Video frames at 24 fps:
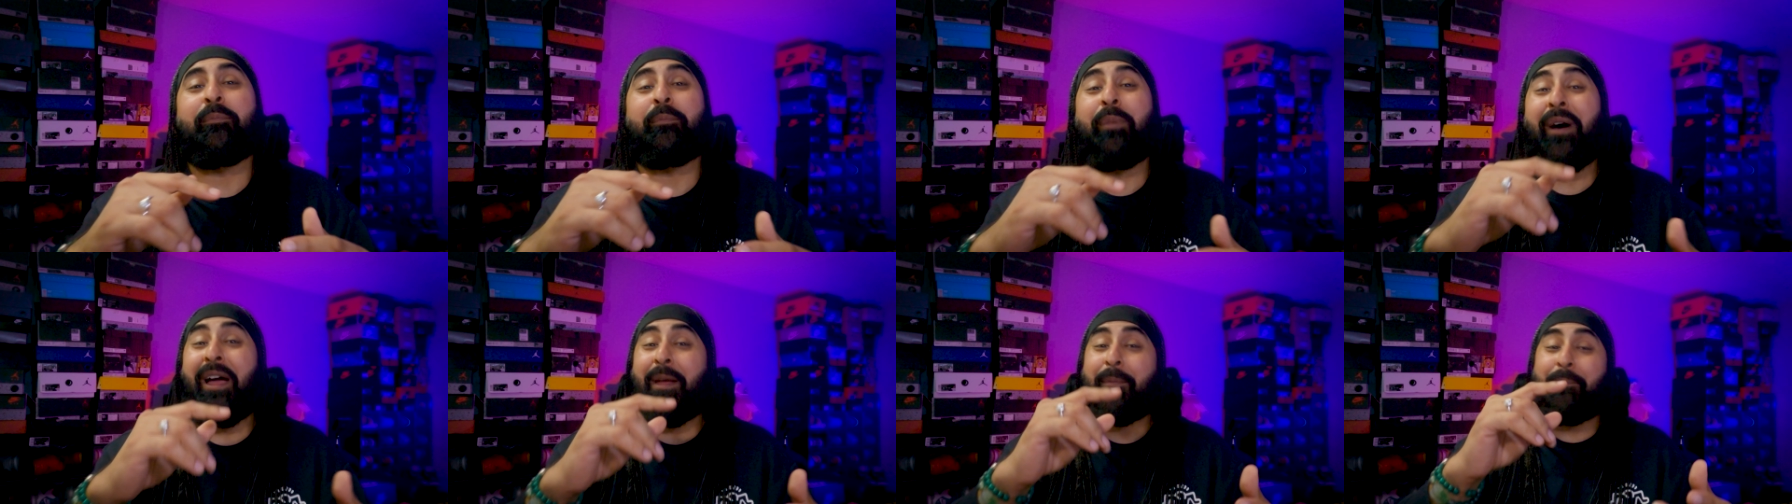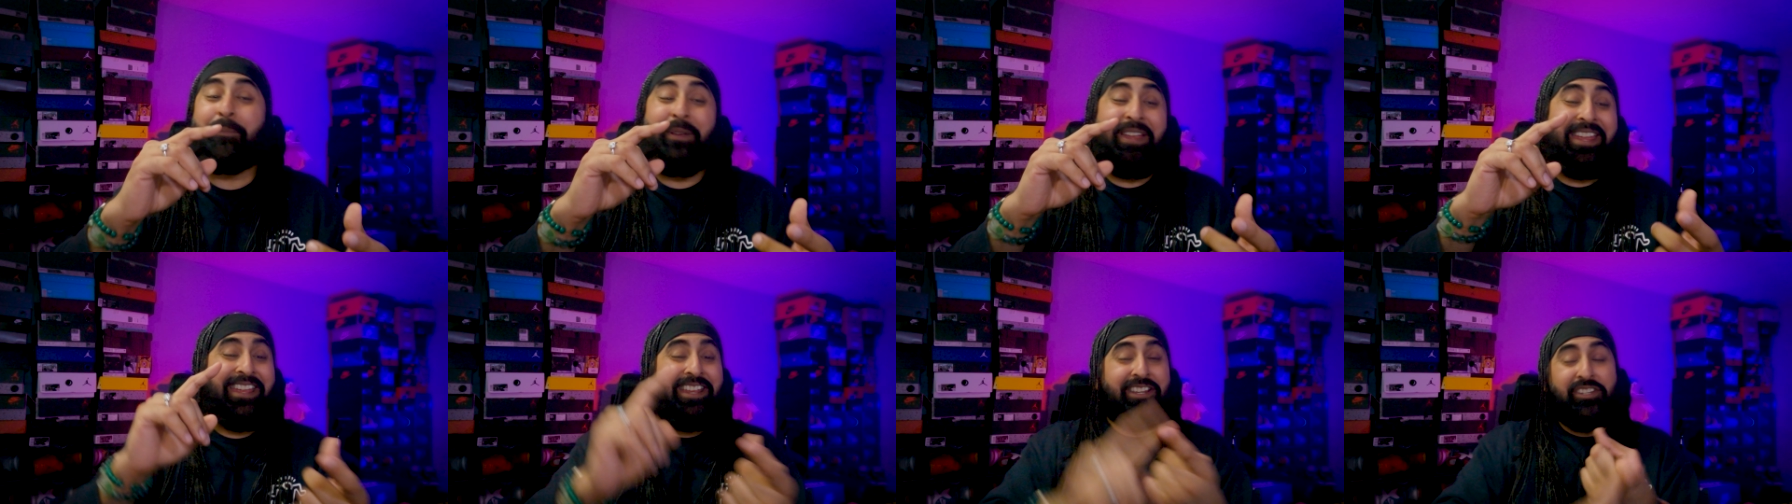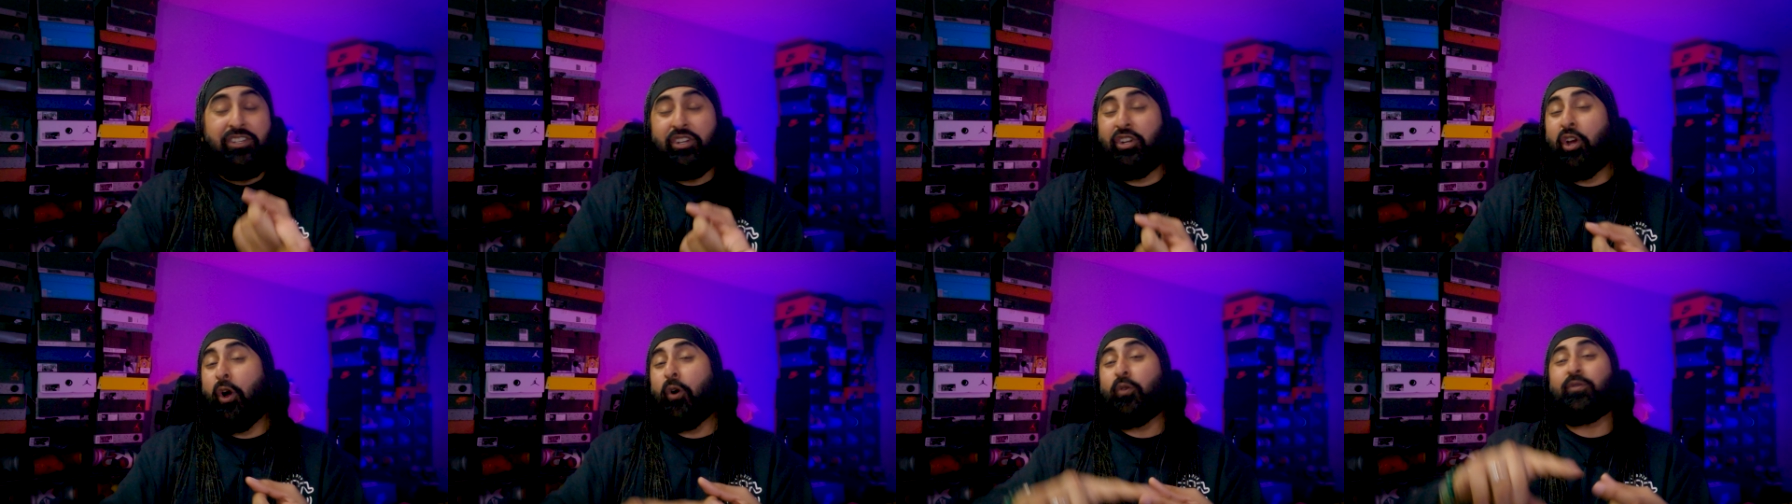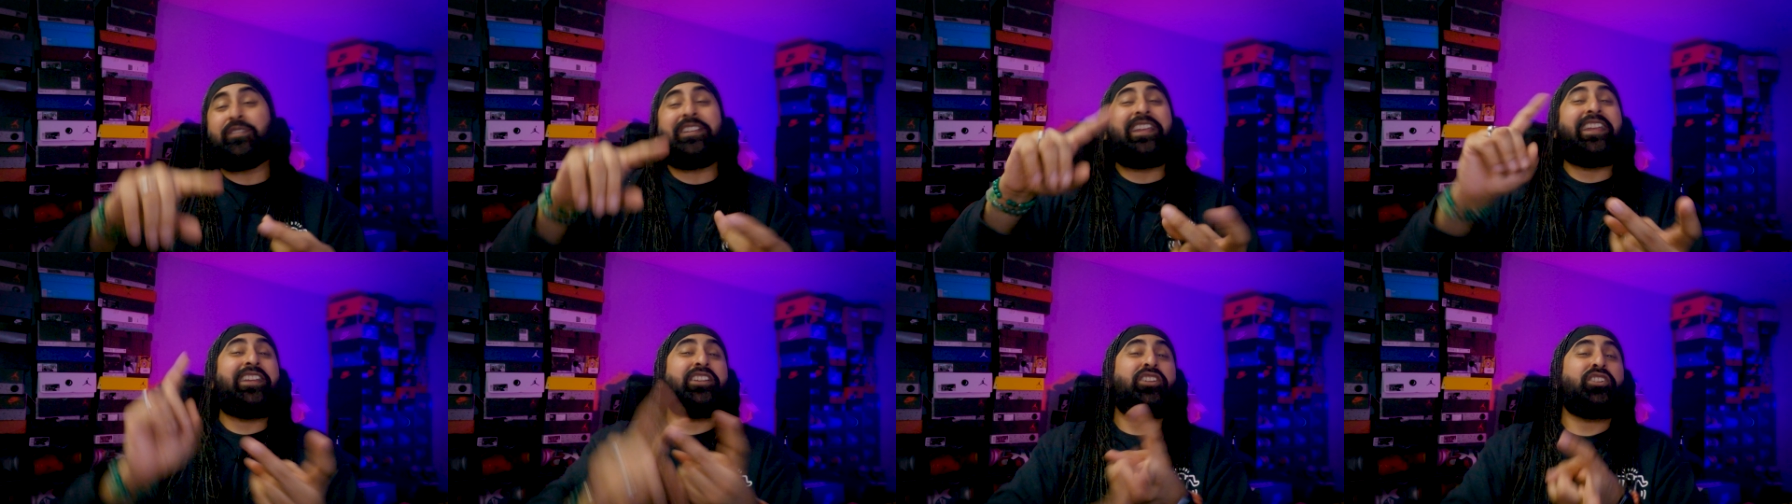by hitting your
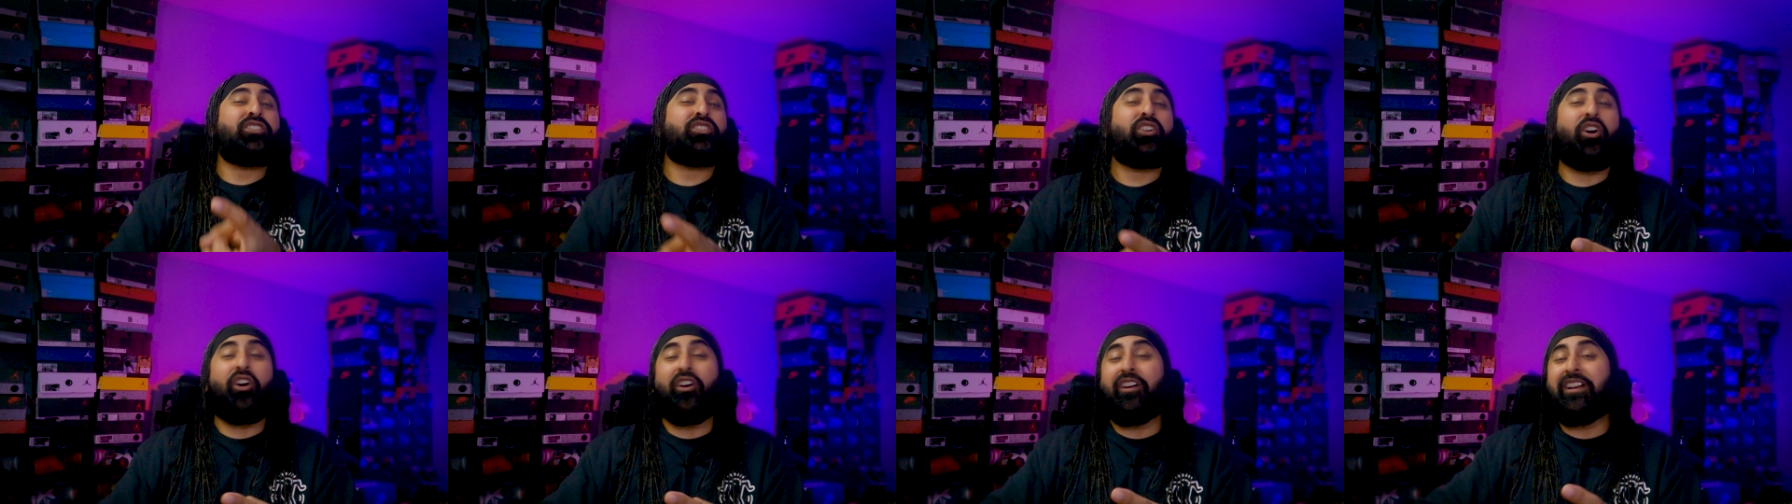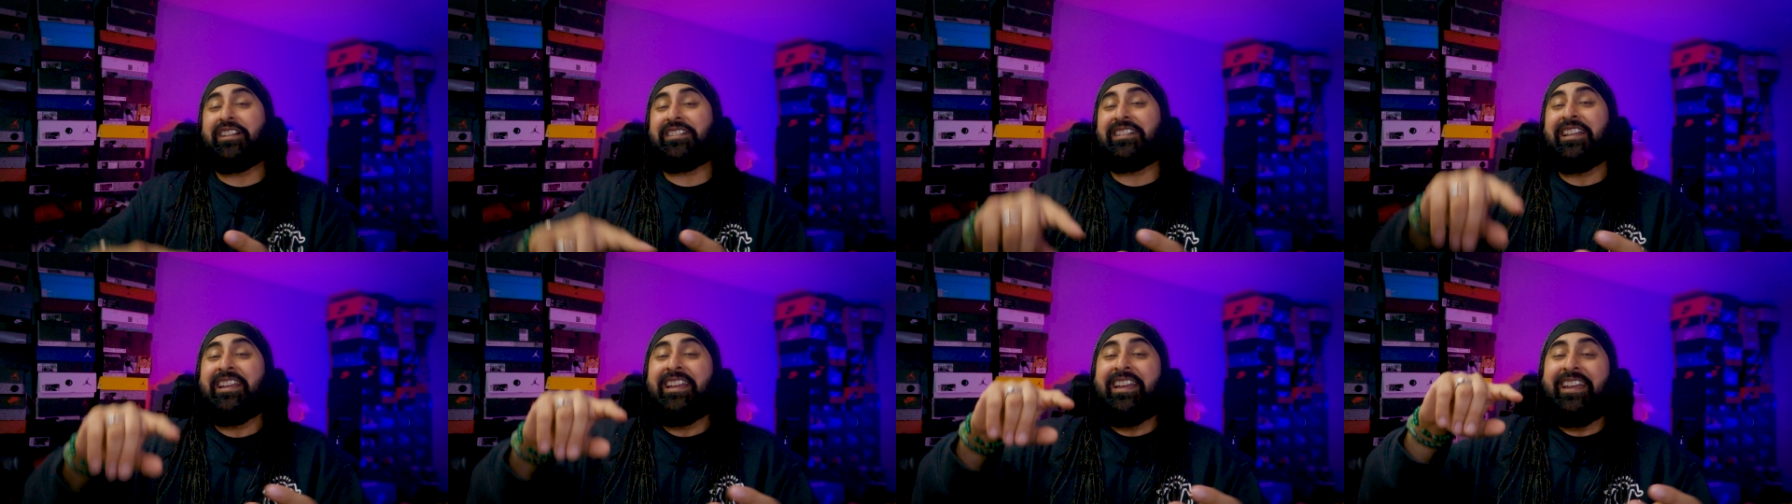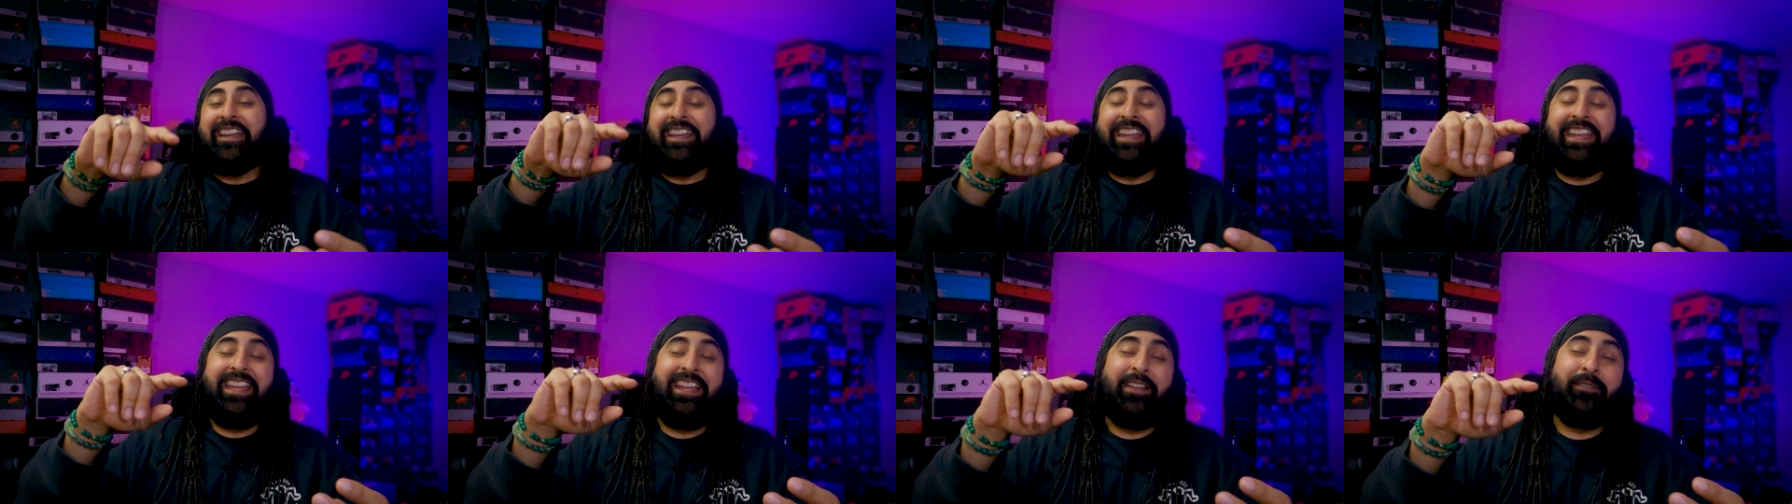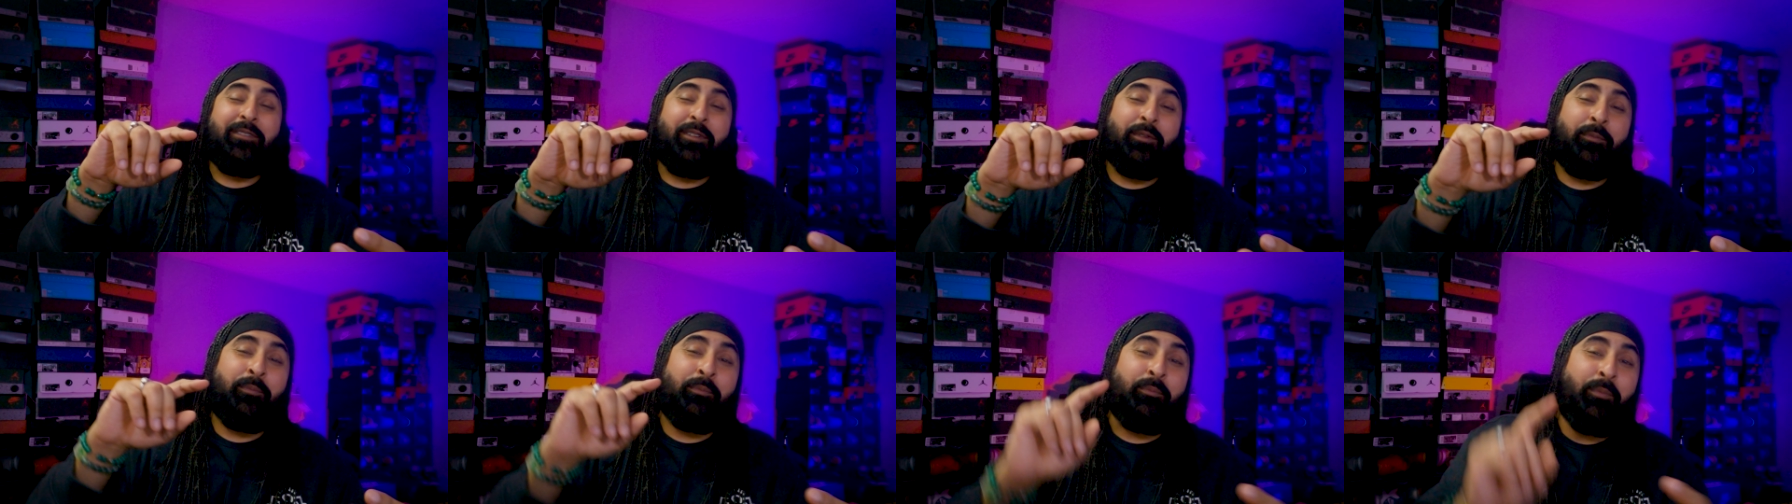goals, hitting your targets,
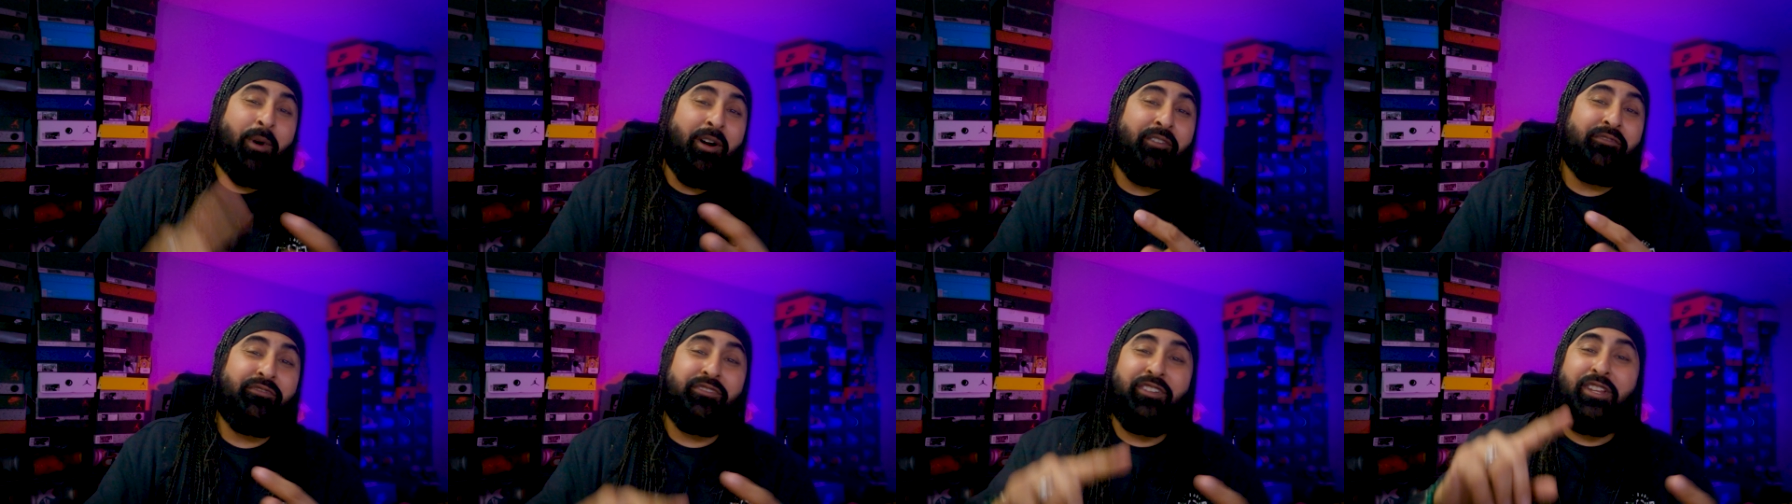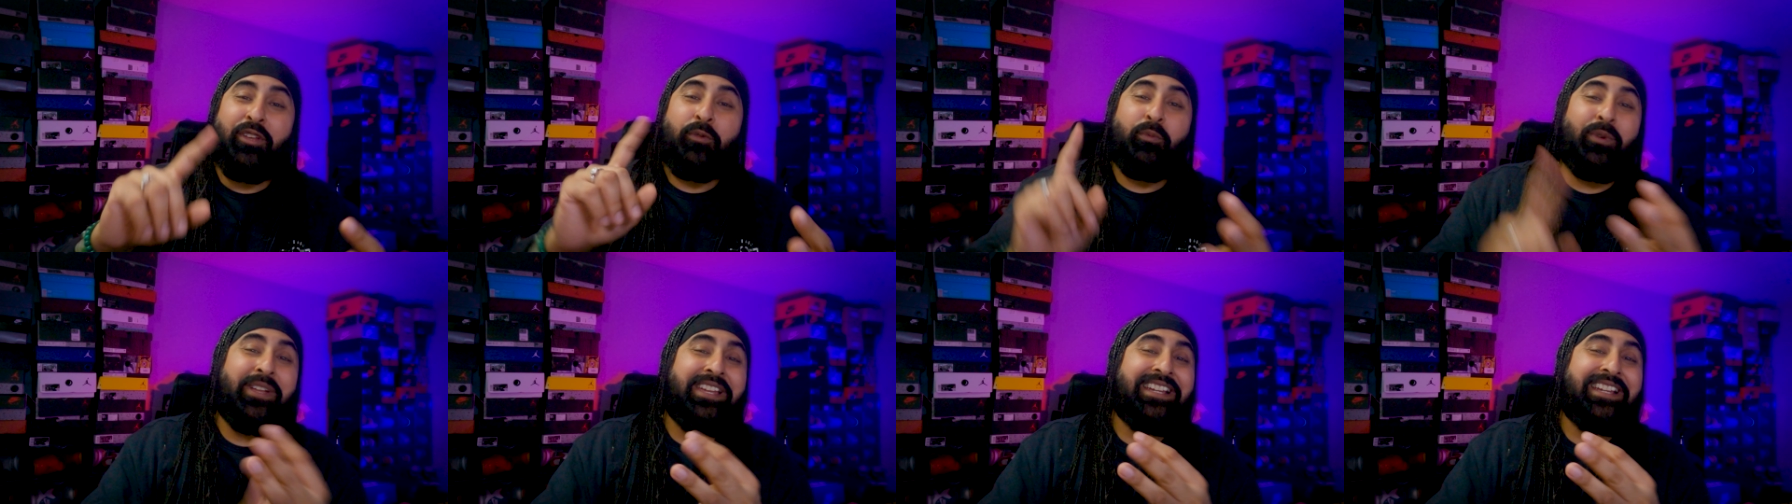hitting them monthly,